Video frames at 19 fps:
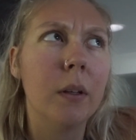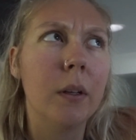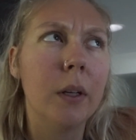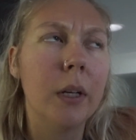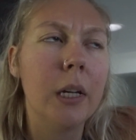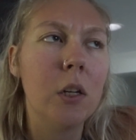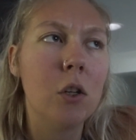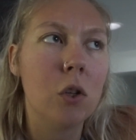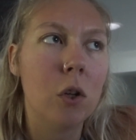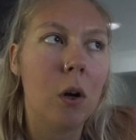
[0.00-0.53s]

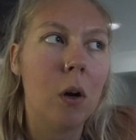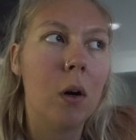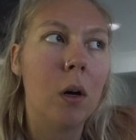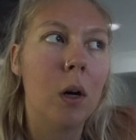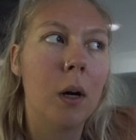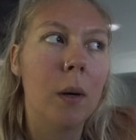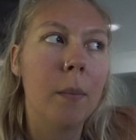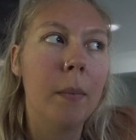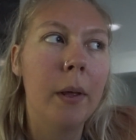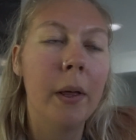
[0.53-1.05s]
each
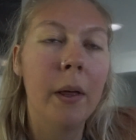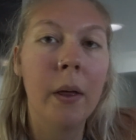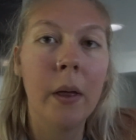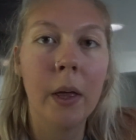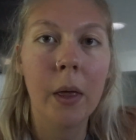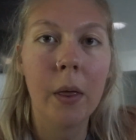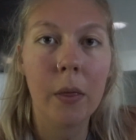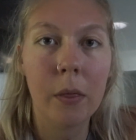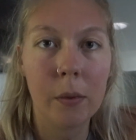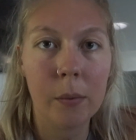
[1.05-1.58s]
arm
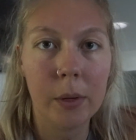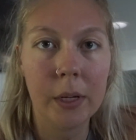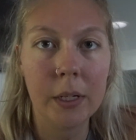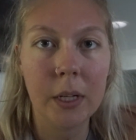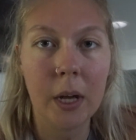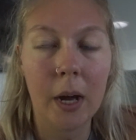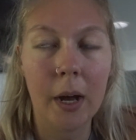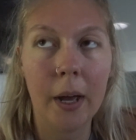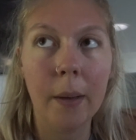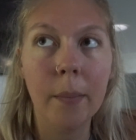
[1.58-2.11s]
3
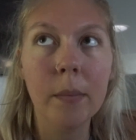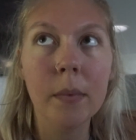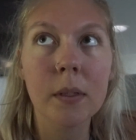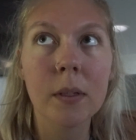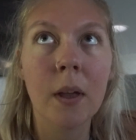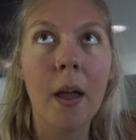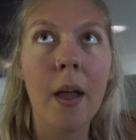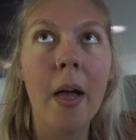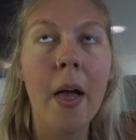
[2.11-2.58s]
times.